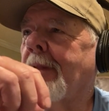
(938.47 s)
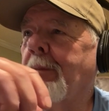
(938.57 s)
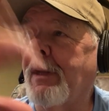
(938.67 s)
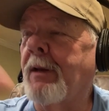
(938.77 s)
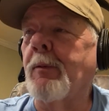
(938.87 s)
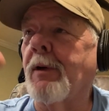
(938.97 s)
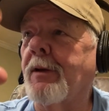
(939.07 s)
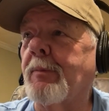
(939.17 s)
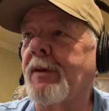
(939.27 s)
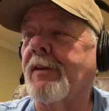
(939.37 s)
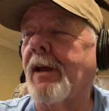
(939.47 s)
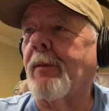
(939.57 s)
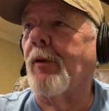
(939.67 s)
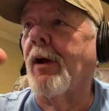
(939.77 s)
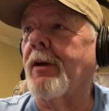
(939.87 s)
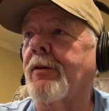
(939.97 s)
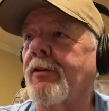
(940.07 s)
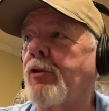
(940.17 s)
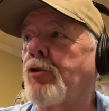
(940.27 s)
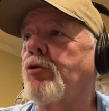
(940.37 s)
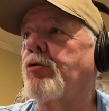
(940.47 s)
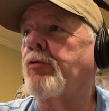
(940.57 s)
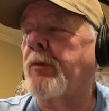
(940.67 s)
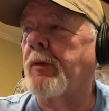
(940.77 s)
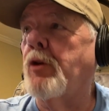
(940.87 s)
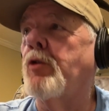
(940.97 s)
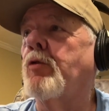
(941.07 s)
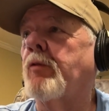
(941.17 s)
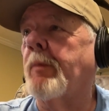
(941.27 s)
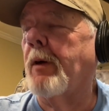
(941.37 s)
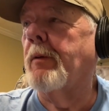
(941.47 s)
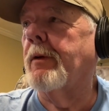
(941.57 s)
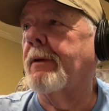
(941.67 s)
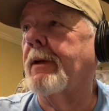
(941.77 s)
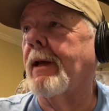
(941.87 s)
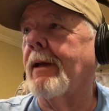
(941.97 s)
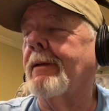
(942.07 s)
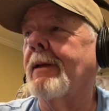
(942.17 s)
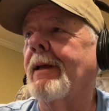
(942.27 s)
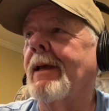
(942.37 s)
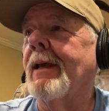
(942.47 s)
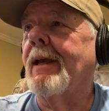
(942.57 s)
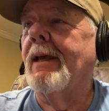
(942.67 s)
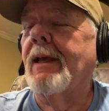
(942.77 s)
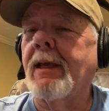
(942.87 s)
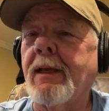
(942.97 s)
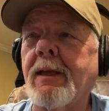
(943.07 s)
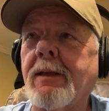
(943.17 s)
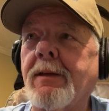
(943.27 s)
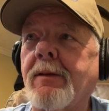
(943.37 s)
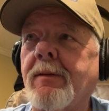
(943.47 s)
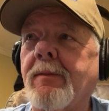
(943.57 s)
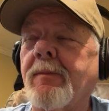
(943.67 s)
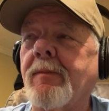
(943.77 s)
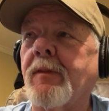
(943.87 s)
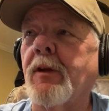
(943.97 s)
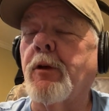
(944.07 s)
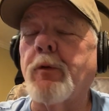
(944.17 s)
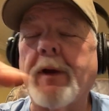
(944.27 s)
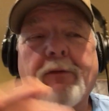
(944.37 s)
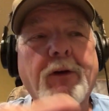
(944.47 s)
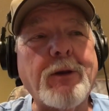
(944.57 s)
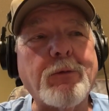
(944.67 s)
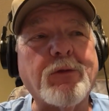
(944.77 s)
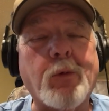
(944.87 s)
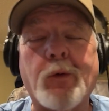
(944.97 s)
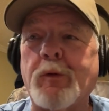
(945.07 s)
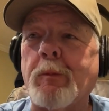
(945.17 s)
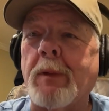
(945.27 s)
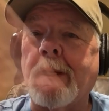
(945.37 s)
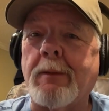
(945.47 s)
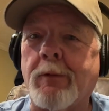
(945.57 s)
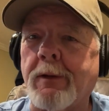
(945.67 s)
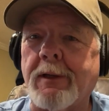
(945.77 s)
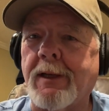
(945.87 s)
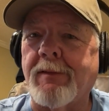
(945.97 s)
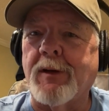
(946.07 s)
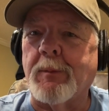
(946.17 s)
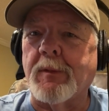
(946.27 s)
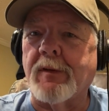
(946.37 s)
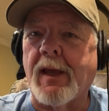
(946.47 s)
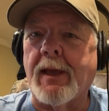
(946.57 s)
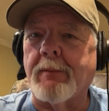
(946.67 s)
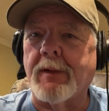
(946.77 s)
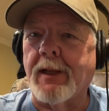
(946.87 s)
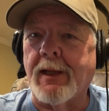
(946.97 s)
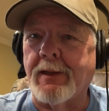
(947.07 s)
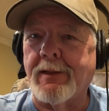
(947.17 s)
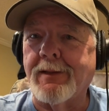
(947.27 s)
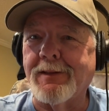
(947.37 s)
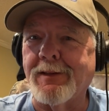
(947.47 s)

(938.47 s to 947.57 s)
But anyway, big-time rider, huge, huge bow hunting guy. And whoever he was wanting to meet wasn't giving him the time of day.